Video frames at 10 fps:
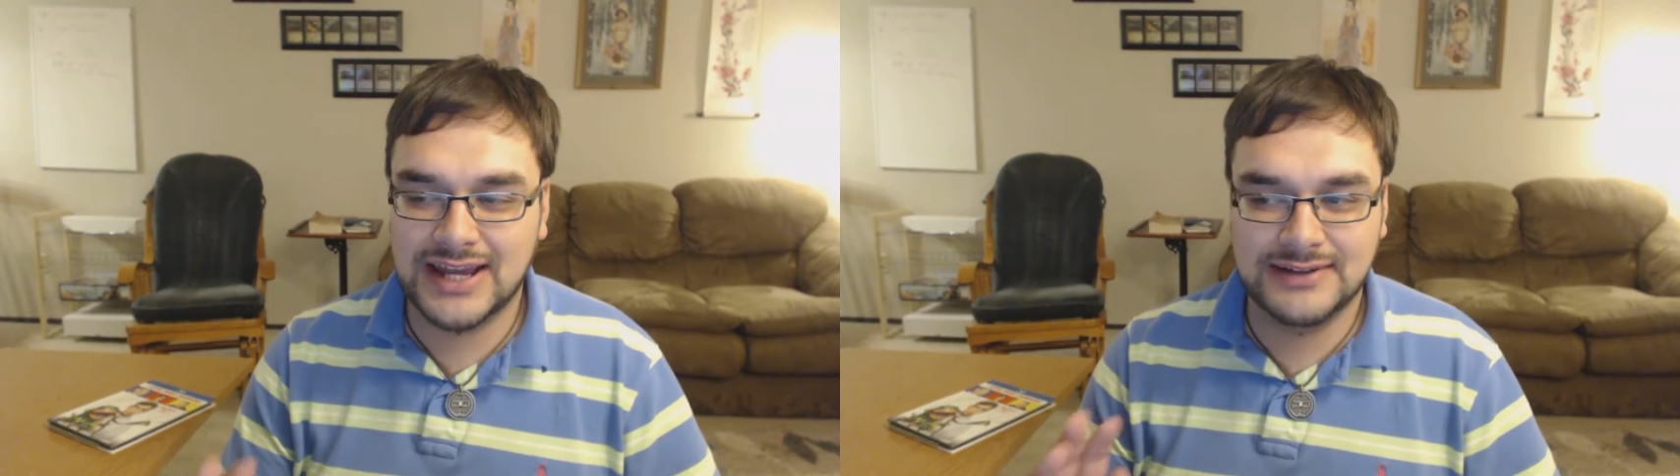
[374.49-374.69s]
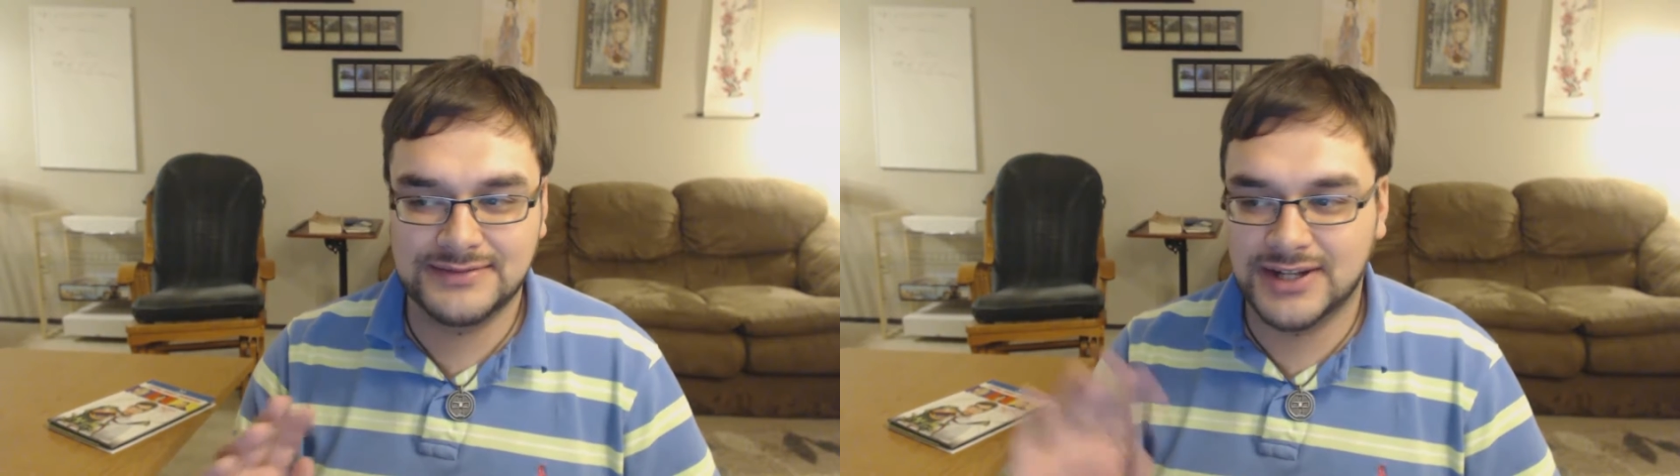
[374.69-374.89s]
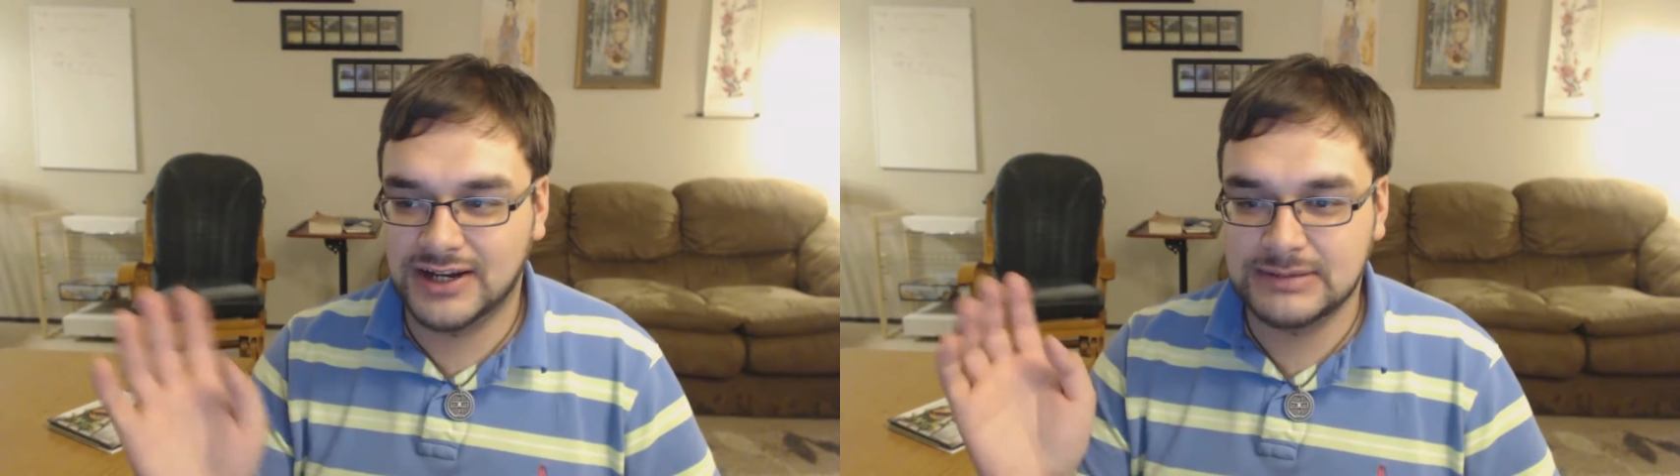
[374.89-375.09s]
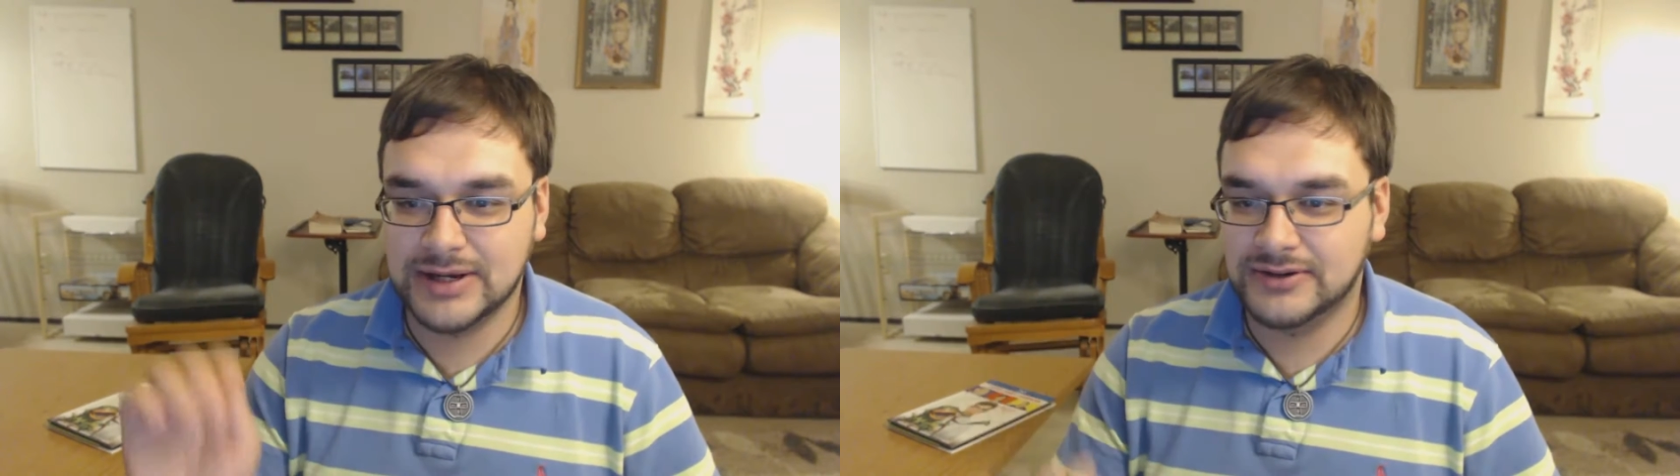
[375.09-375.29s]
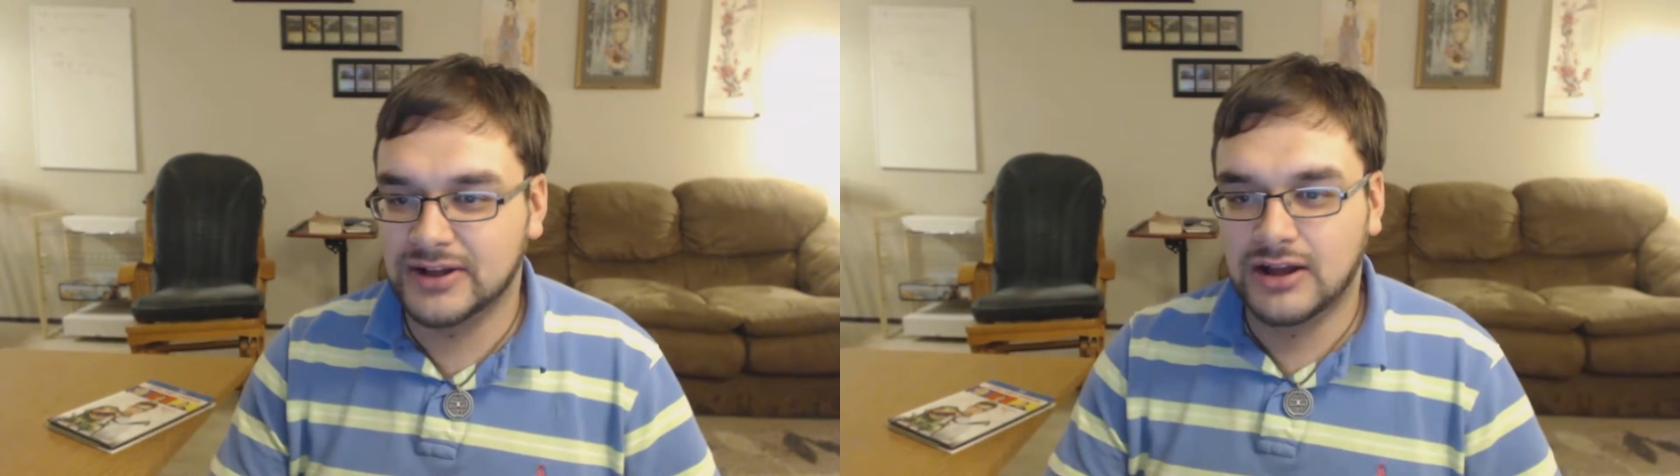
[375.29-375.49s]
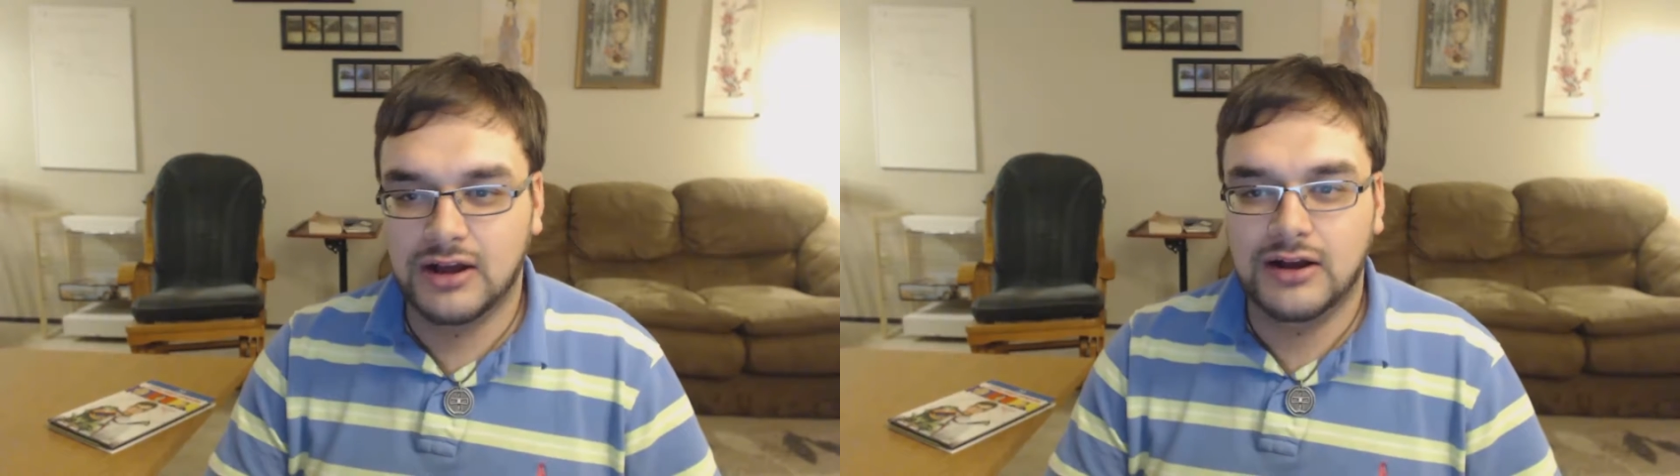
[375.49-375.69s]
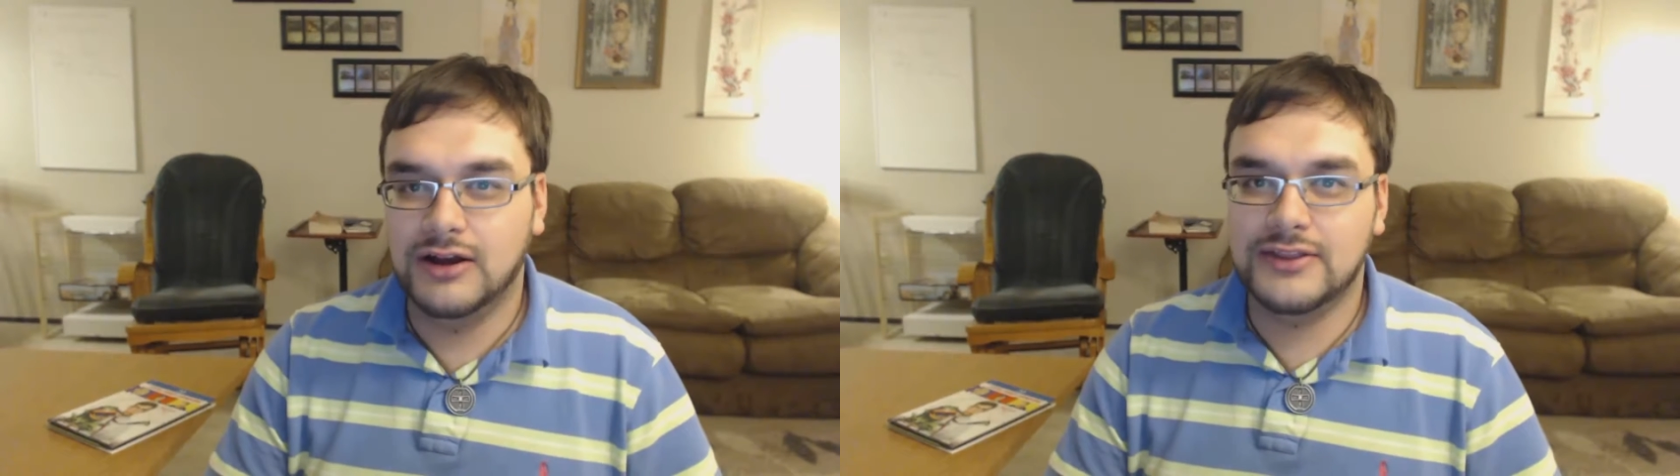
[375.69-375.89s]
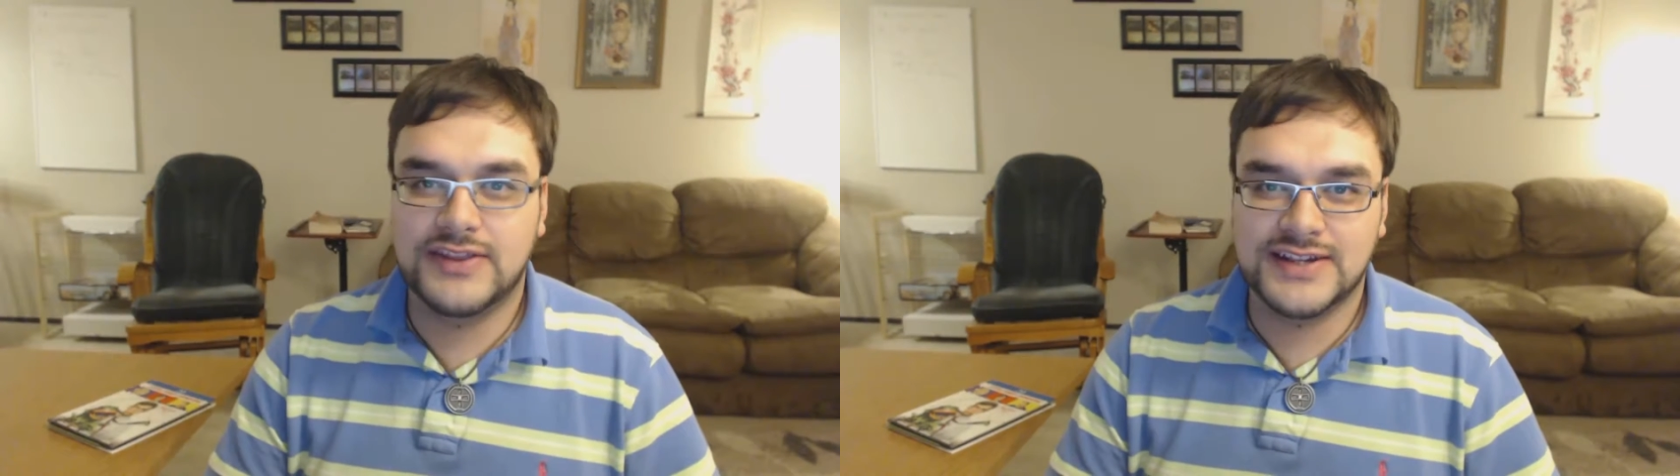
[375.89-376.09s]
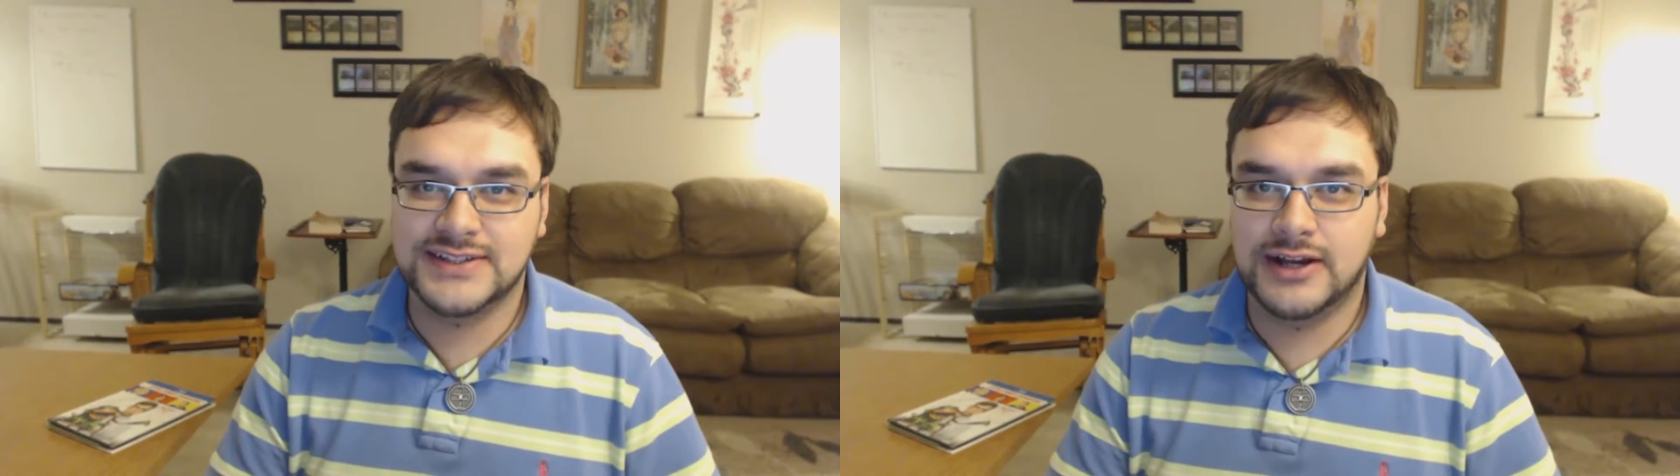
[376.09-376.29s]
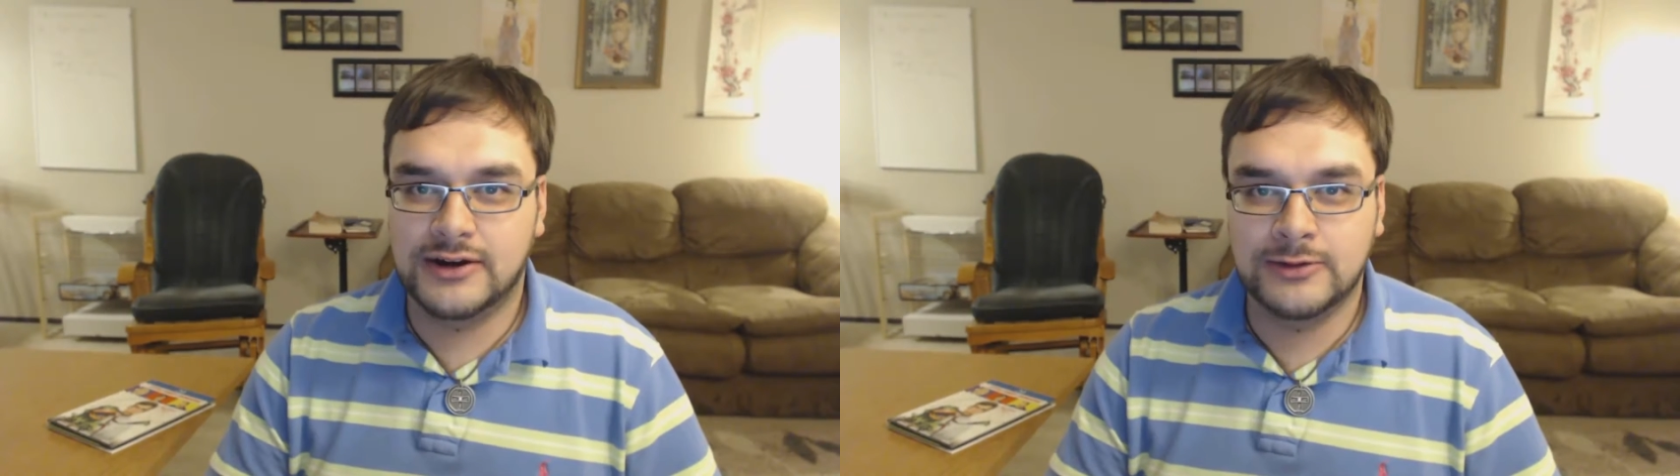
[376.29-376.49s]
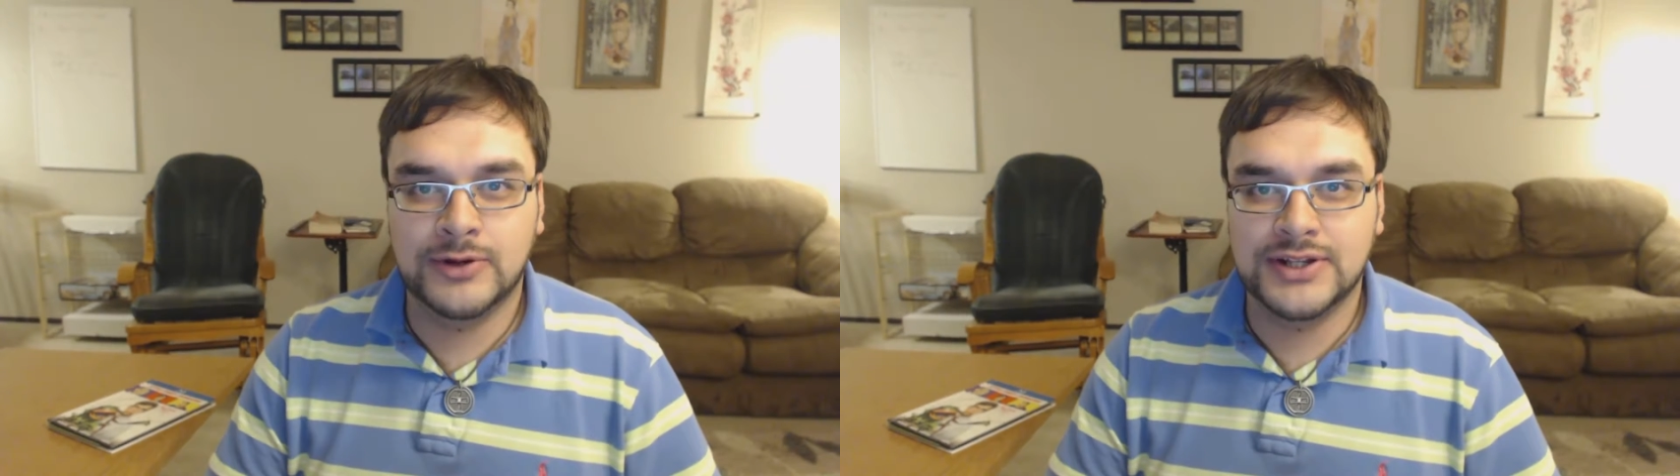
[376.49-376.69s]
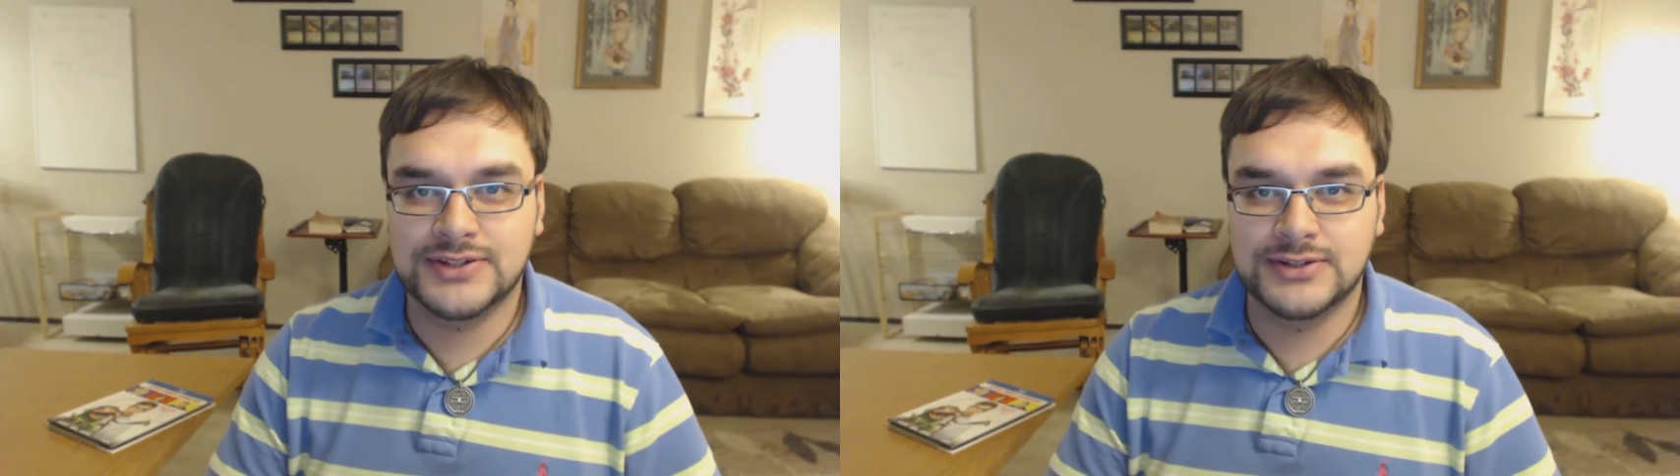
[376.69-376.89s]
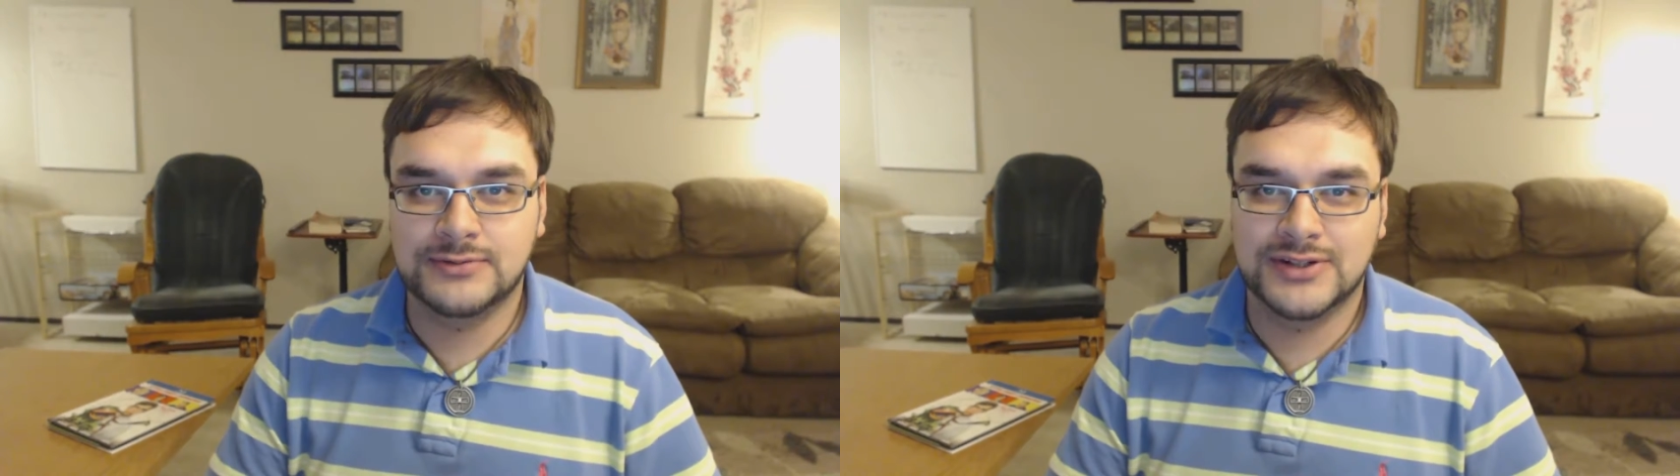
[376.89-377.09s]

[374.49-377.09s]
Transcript: kind of talking about all the things I already wanted to.